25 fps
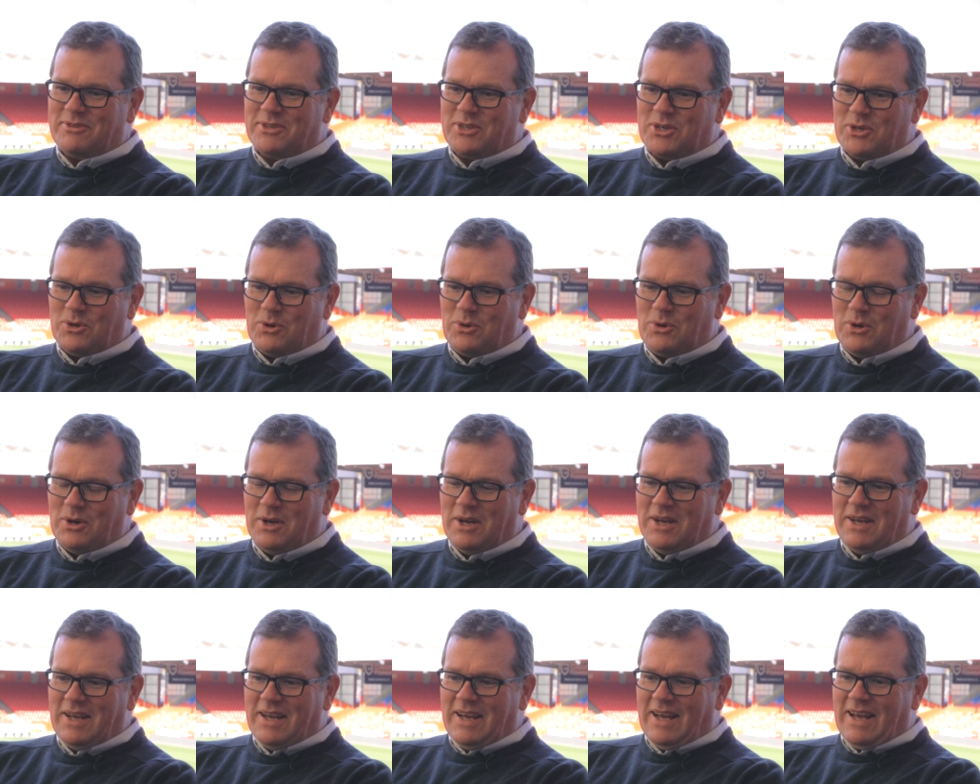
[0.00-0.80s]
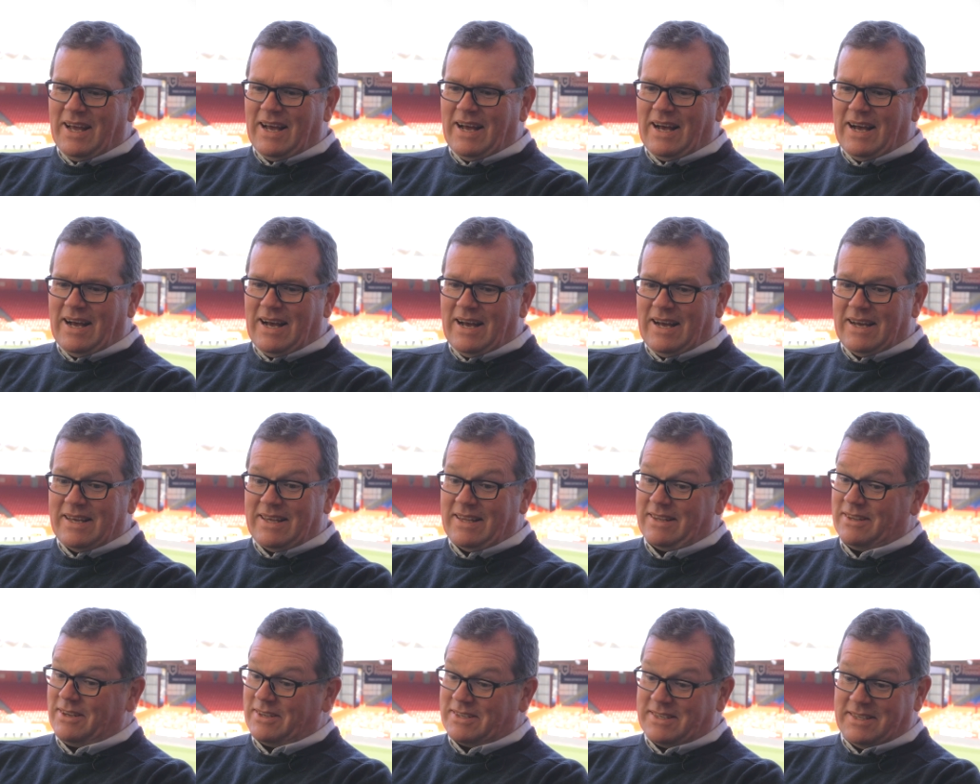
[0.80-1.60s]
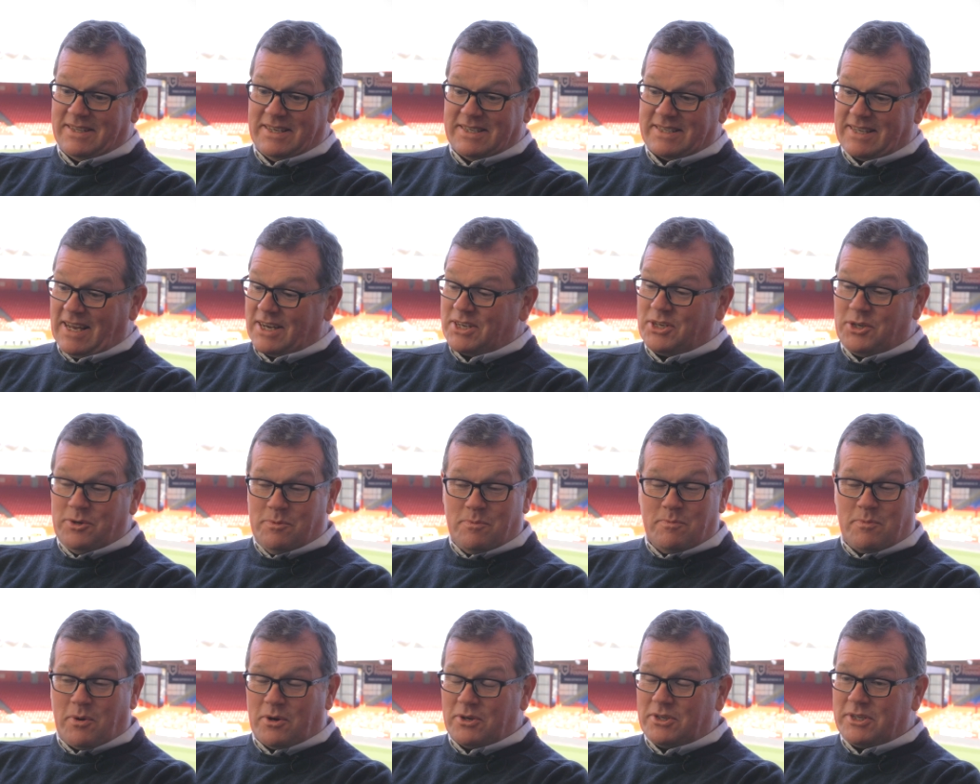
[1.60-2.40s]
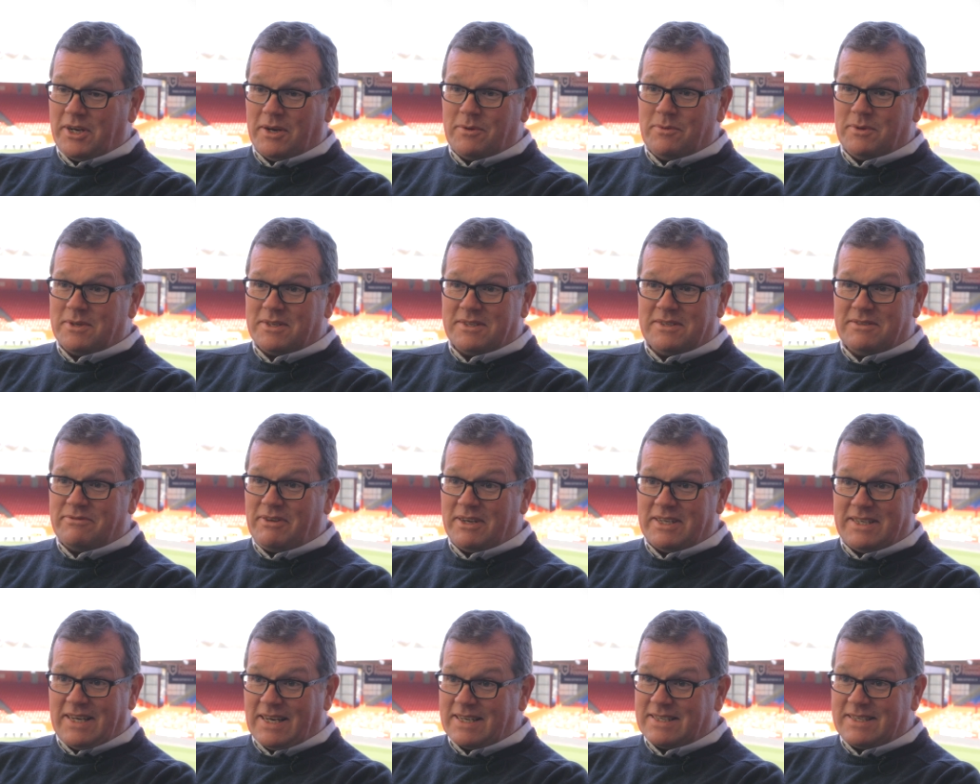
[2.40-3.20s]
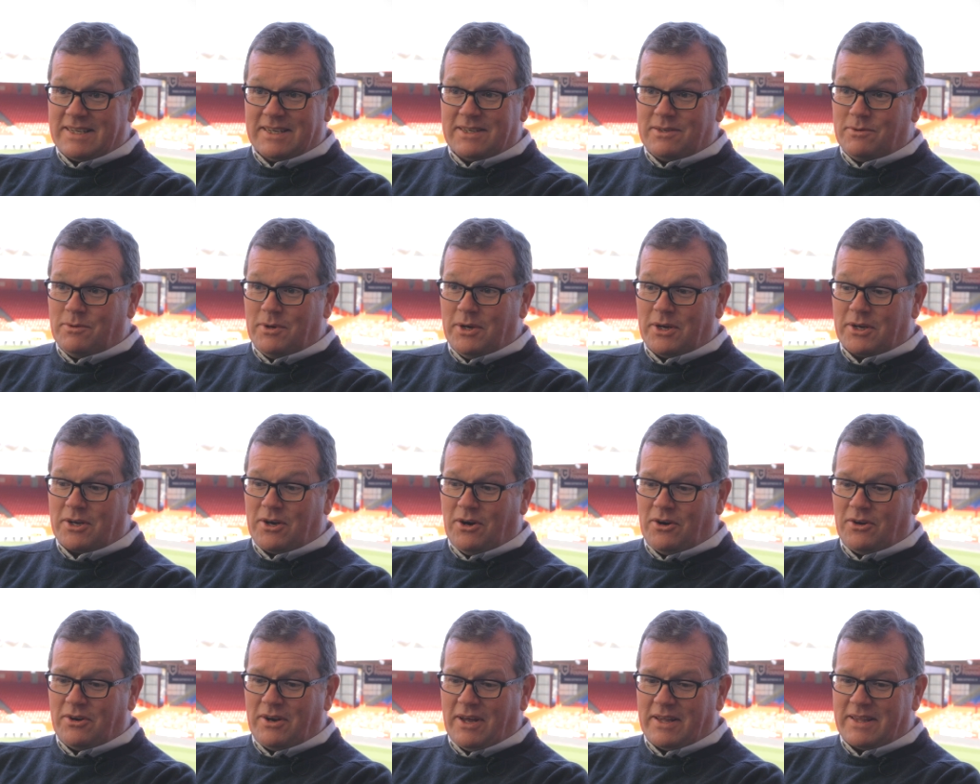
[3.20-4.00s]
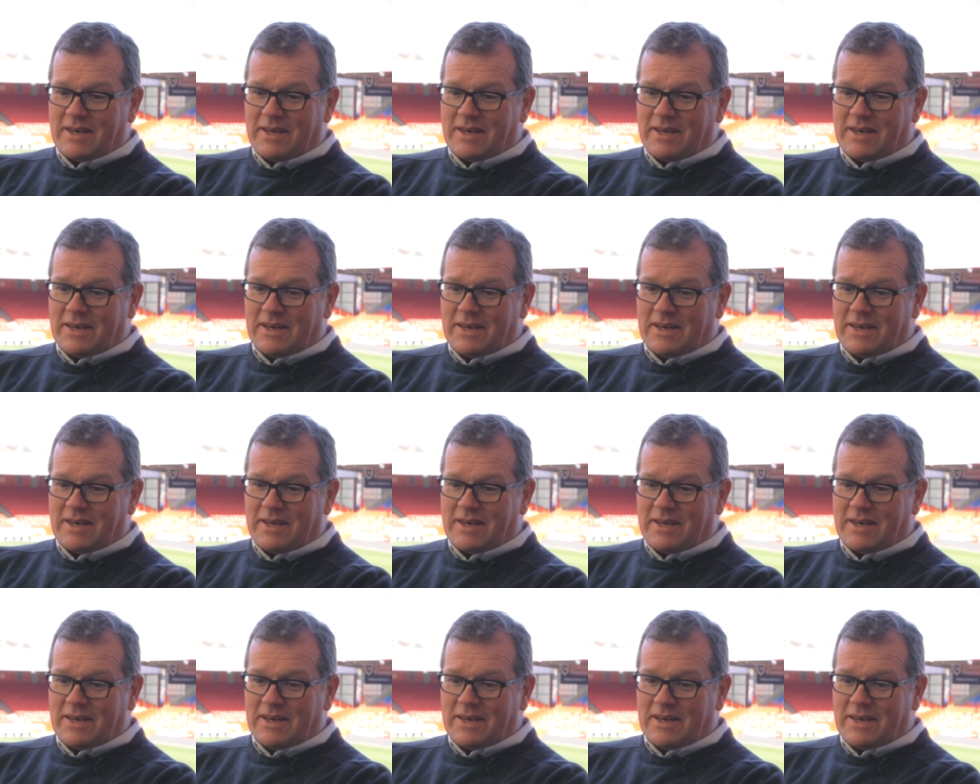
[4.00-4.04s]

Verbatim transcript: for sure. Uh, listen, the statue project was fantastic to work on.